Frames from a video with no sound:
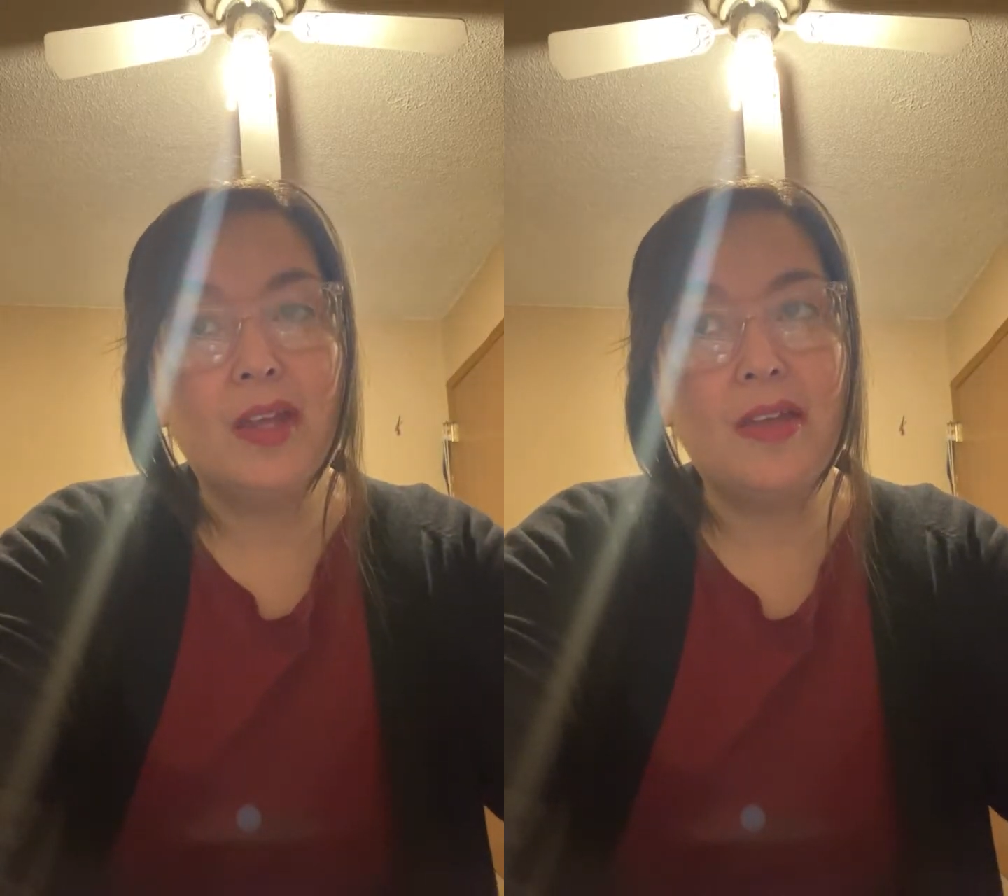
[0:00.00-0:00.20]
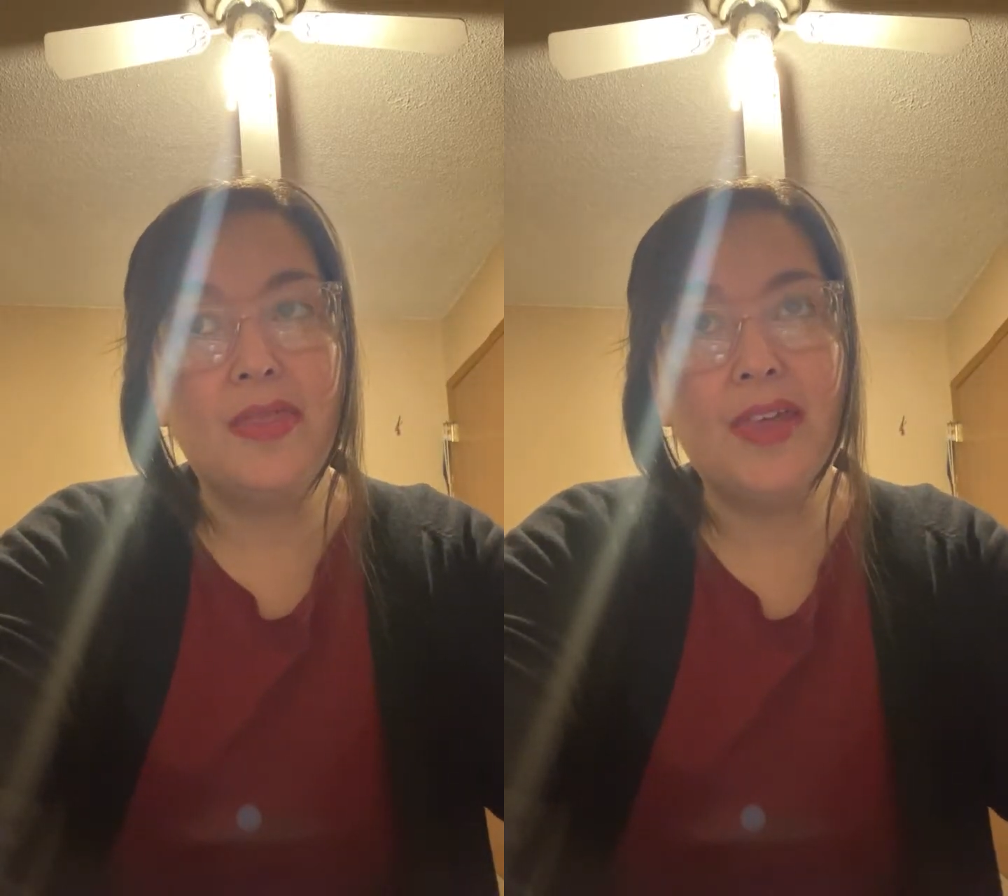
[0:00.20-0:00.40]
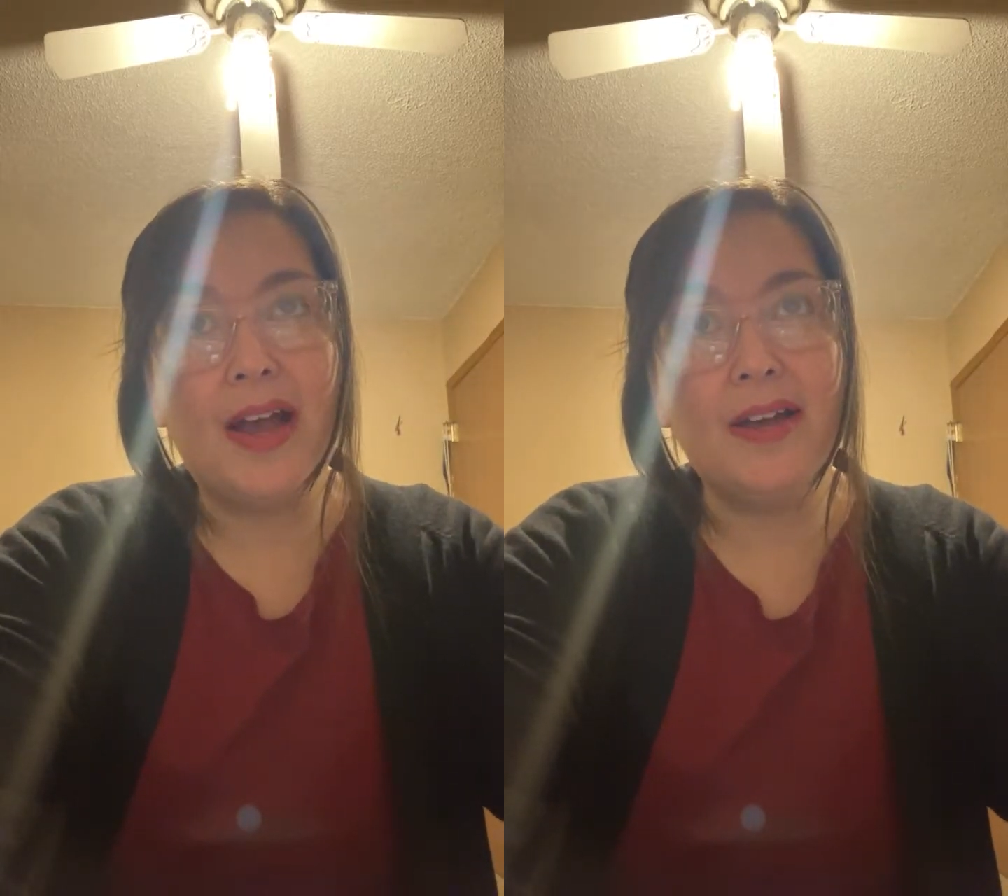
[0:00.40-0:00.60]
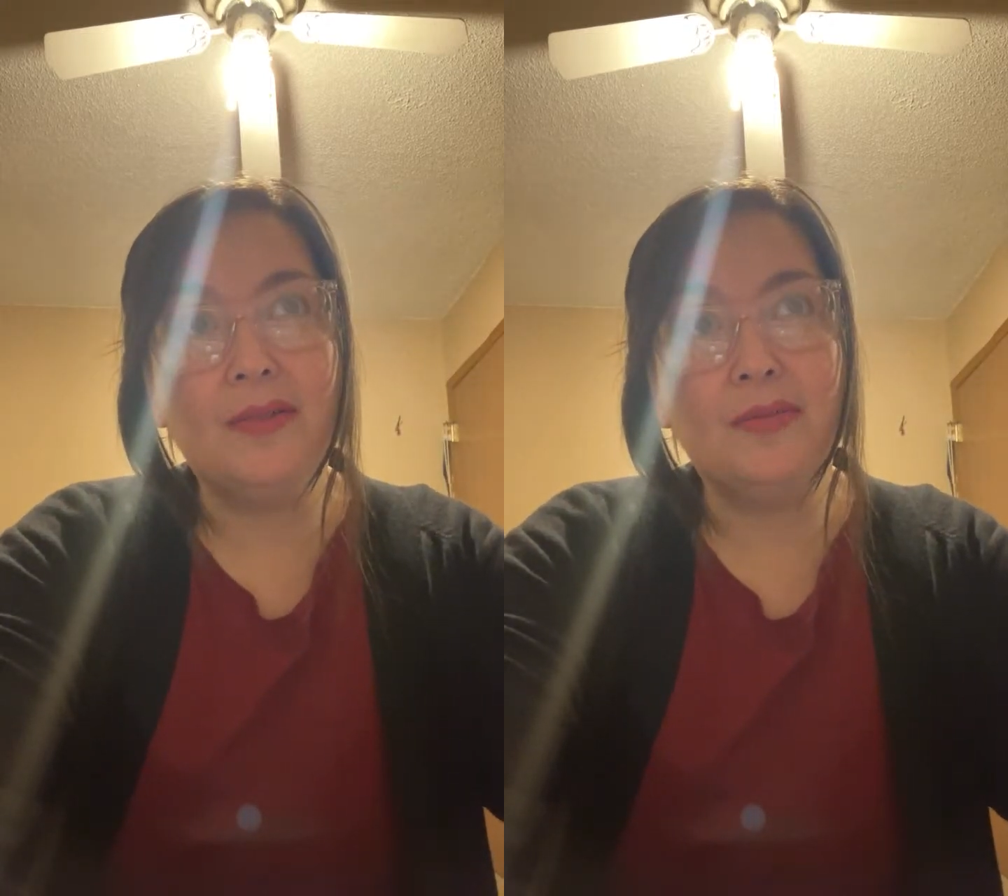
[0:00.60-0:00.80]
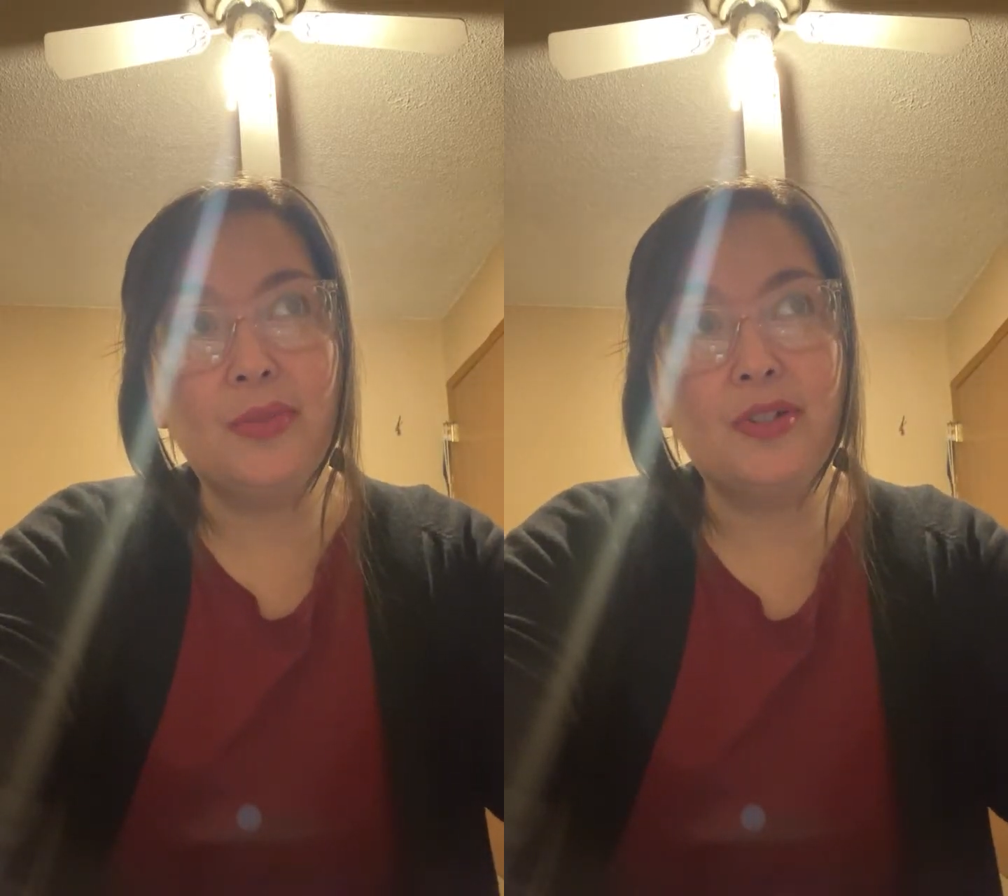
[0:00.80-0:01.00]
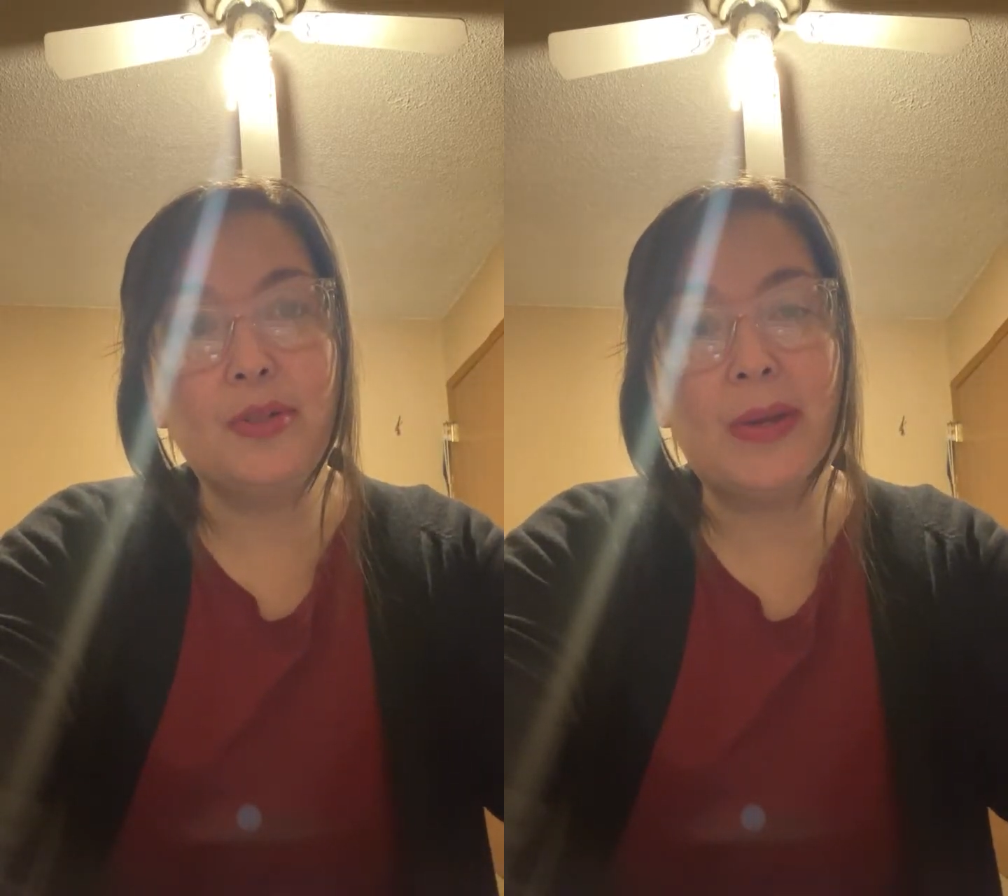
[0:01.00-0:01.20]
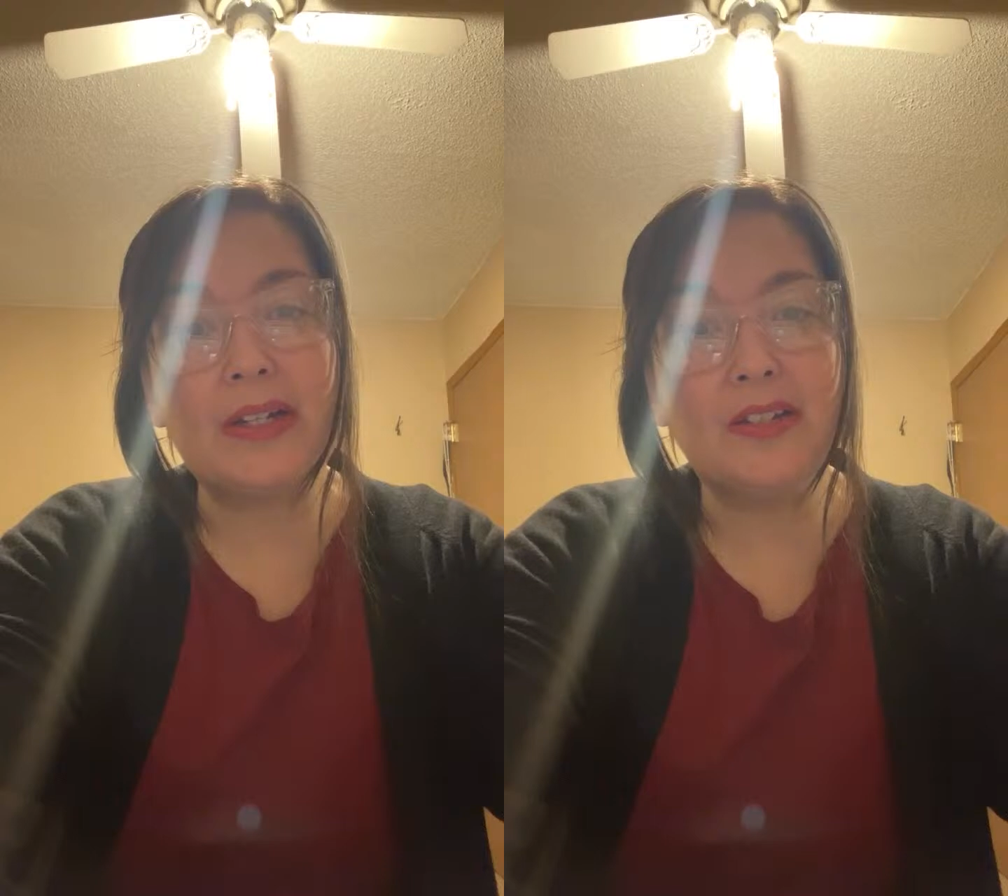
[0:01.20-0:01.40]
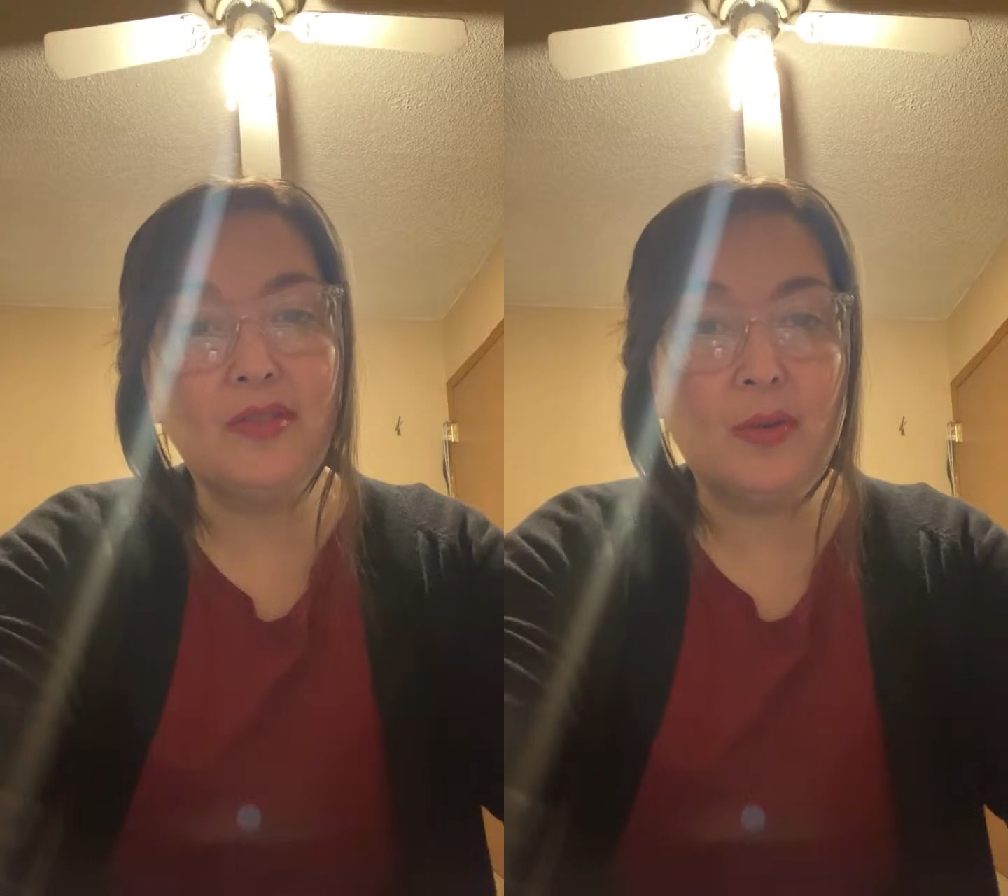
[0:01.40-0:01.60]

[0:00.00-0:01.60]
that perspective you